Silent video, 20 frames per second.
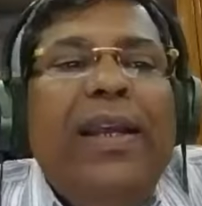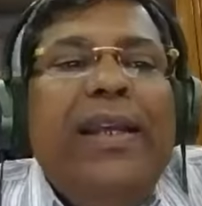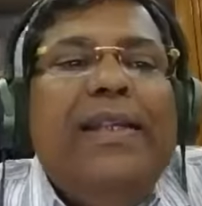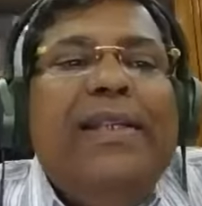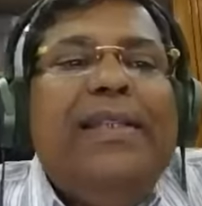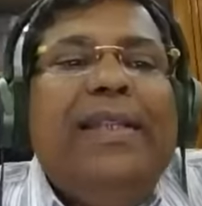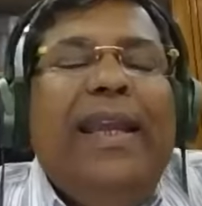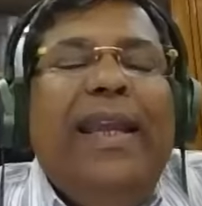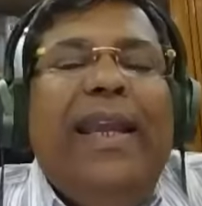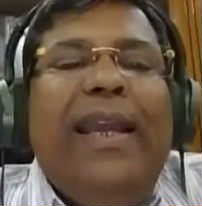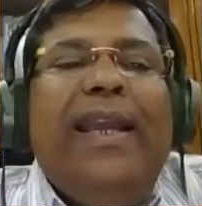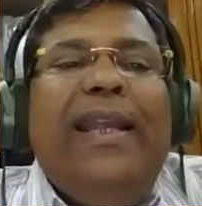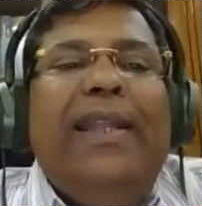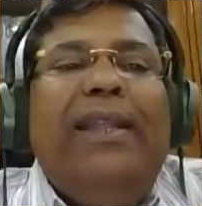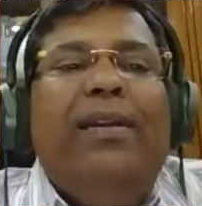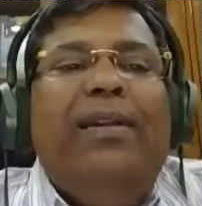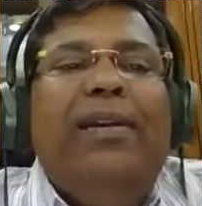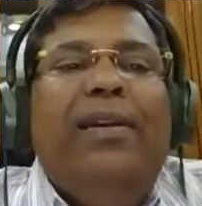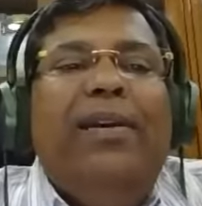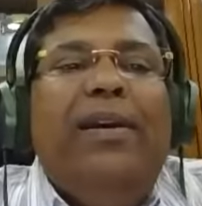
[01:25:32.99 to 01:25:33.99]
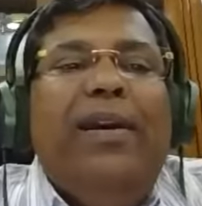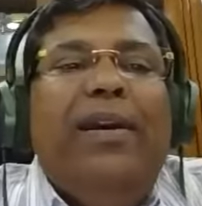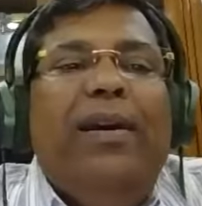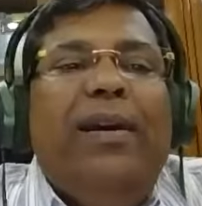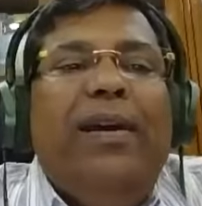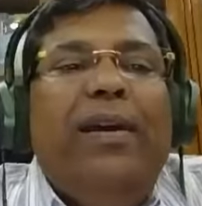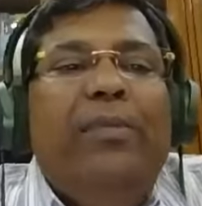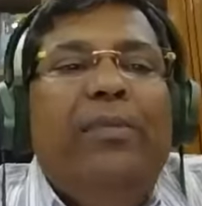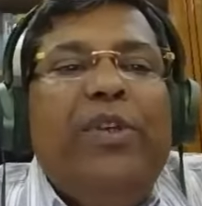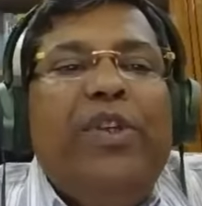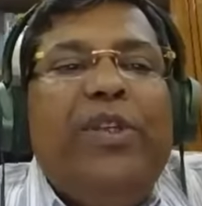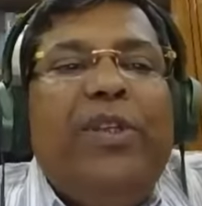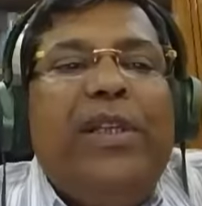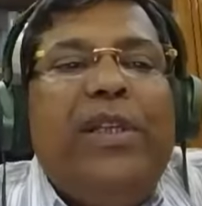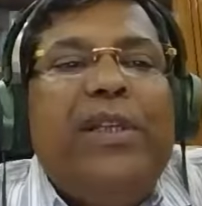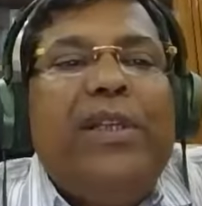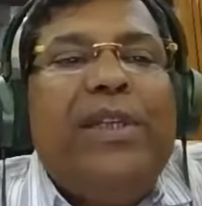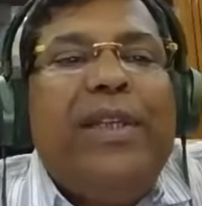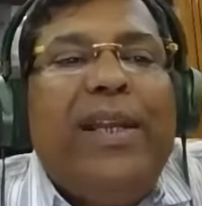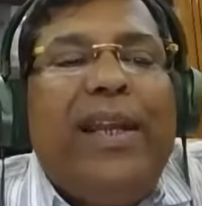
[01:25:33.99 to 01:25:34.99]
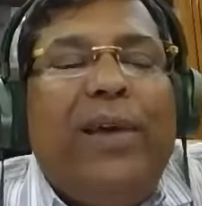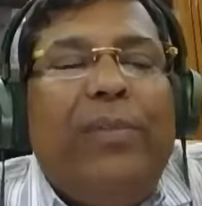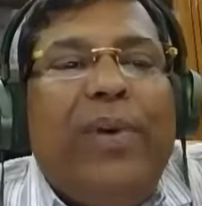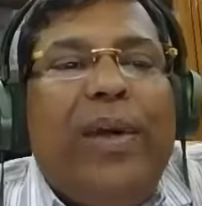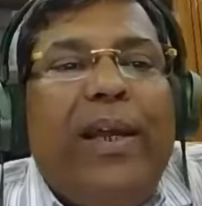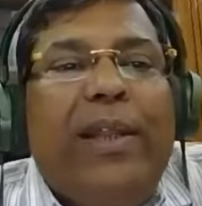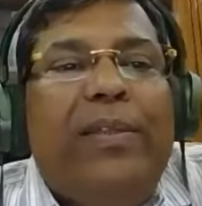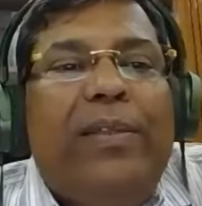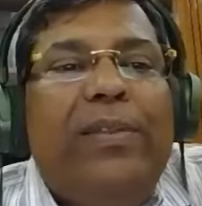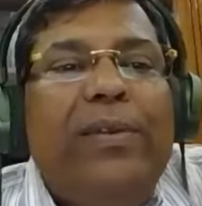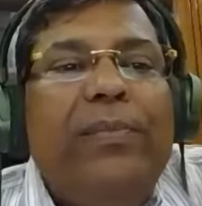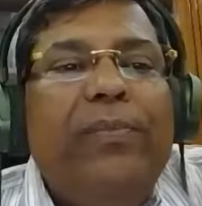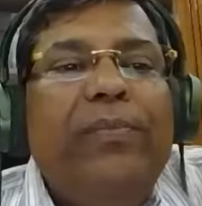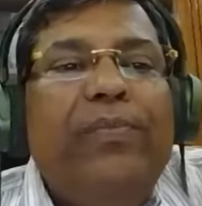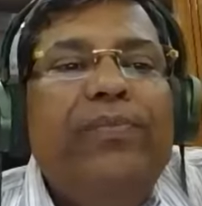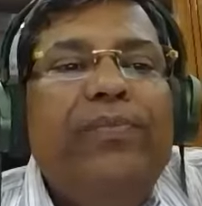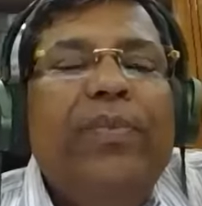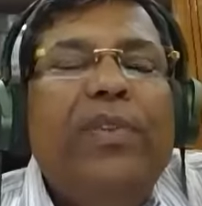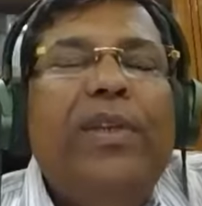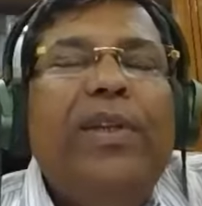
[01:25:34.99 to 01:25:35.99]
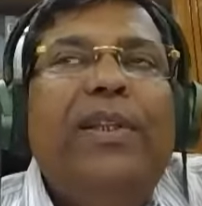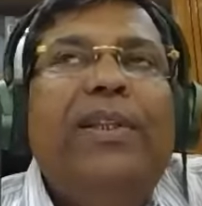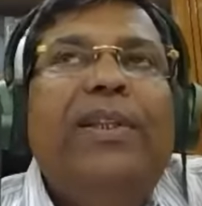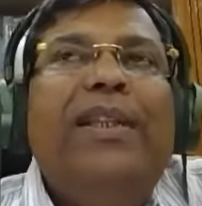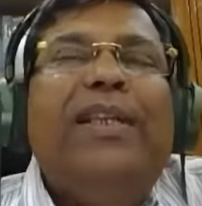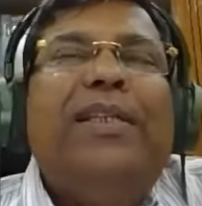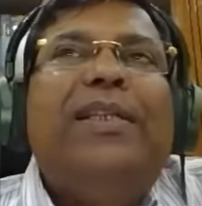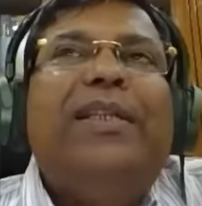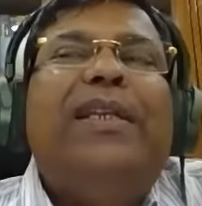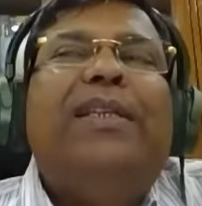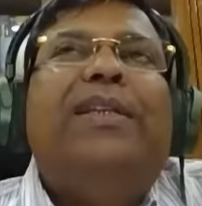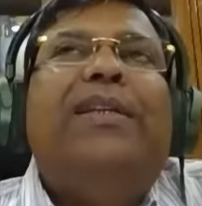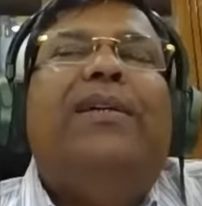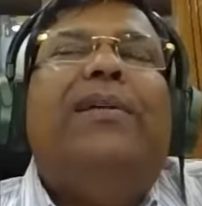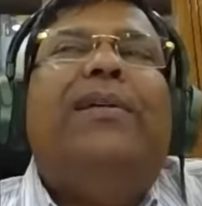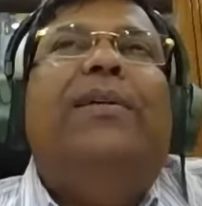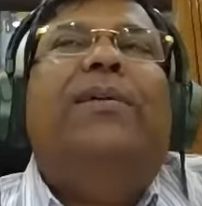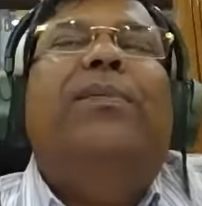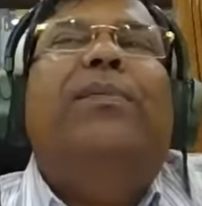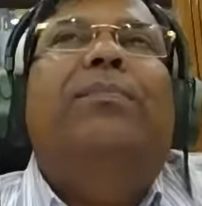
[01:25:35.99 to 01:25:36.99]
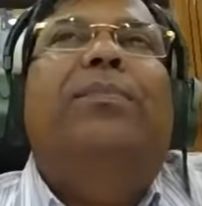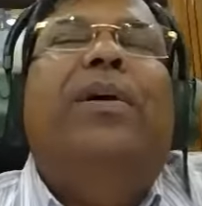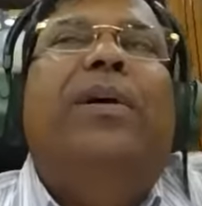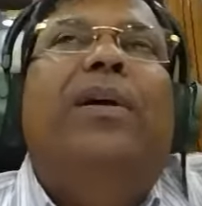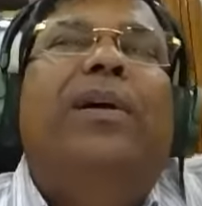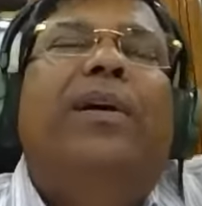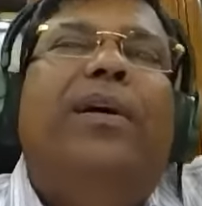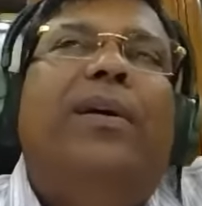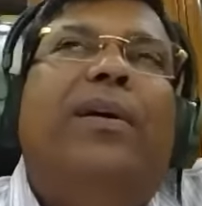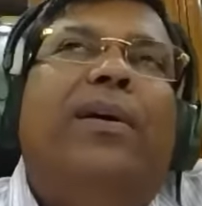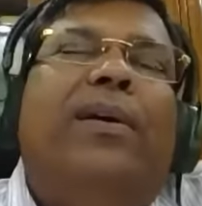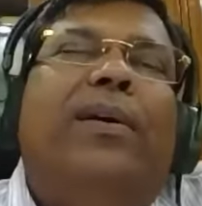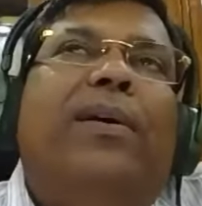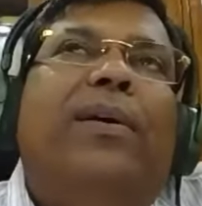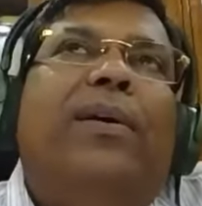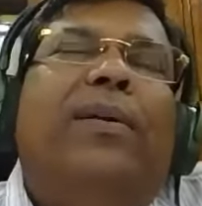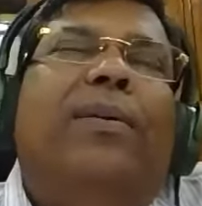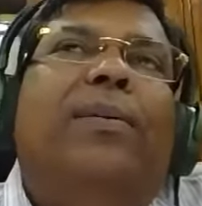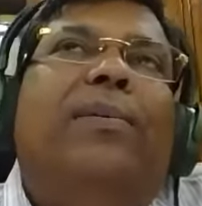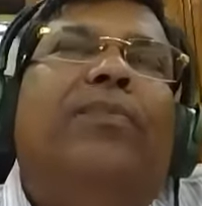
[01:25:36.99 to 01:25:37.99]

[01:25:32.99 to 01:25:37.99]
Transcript: See, Mr. Serawat, this is a